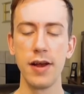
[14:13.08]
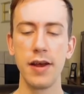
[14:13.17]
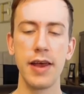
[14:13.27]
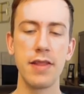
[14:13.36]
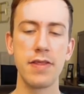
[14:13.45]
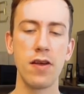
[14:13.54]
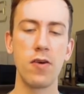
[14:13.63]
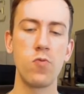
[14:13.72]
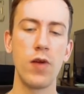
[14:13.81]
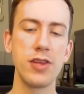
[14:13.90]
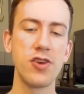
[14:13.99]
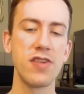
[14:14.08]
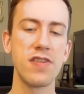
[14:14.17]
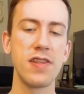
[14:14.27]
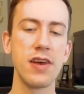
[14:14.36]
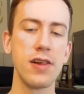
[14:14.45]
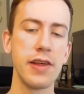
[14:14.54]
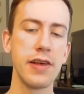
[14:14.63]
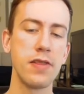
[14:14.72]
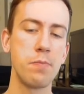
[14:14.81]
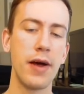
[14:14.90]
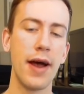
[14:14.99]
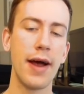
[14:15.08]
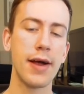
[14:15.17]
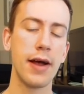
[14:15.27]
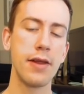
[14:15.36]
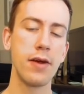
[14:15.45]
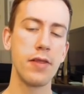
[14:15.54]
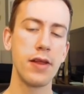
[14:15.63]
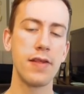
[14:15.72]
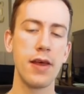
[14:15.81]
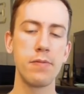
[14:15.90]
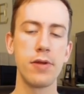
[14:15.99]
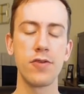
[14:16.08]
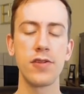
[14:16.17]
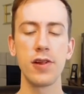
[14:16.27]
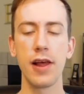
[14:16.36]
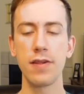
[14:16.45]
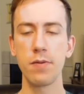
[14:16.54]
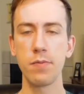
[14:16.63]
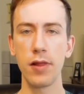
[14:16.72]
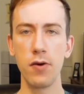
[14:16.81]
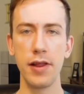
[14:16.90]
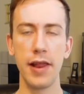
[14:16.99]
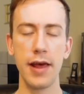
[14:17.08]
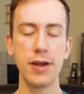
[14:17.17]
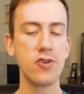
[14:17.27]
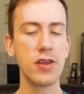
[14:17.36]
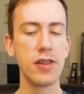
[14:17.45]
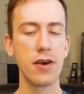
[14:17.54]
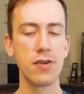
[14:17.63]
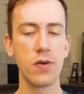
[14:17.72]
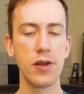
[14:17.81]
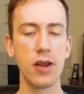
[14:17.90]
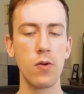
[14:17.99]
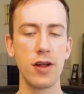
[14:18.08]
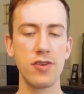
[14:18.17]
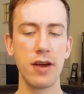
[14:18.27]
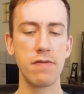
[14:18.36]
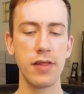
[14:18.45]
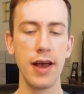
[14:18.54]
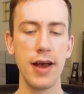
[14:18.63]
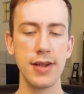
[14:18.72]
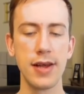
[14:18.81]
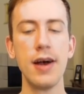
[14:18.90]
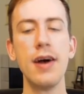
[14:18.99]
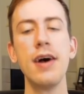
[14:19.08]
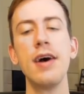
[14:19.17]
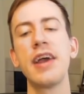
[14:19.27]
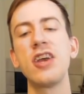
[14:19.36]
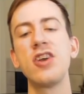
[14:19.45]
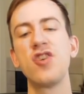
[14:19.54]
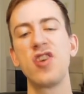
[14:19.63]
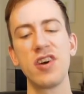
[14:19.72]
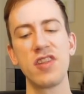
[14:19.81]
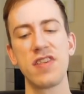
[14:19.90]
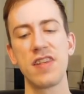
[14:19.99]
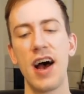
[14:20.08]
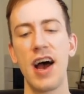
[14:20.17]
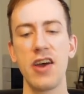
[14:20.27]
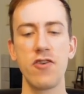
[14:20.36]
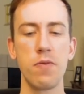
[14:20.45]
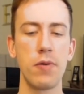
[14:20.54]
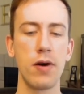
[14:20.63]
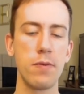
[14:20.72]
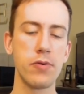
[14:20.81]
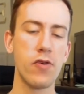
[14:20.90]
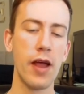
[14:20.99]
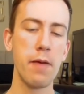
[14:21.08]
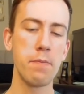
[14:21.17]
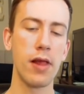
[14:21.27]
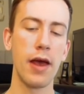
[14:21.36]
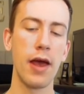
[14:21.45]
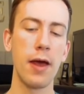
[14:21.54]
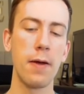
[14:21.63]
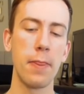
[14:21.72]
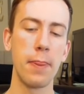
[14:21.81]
It's a Registeel in the back. I know that his Hypno still has some loaded energy, though, so I need to watch out for that. He shields the Hydro Pump. Great play.